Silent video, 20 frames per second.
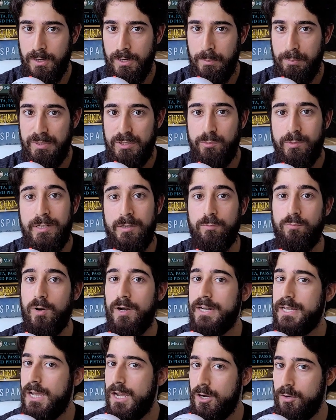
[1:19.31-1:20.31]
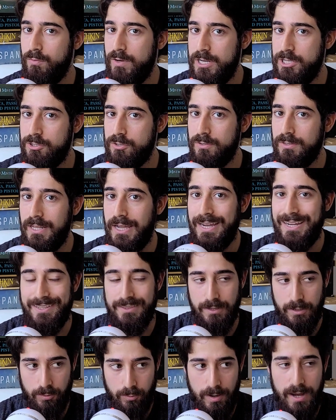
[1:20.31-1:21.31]
between running a creature like the
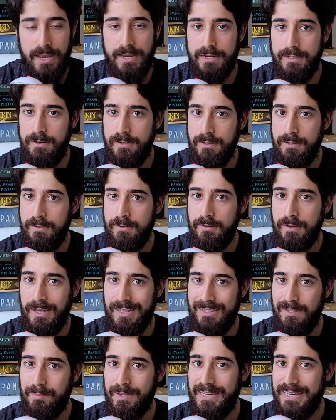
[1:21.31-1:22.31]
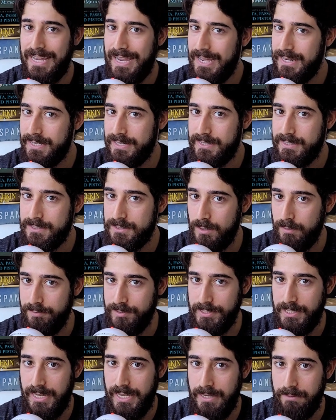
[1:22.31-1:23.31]
Kraken and the mechanics of the
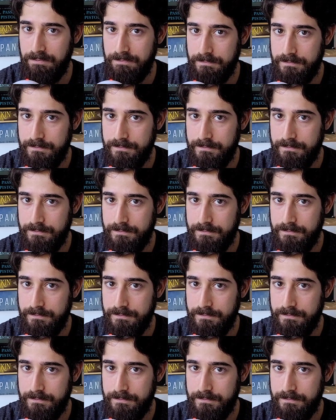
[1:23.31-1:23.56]
game.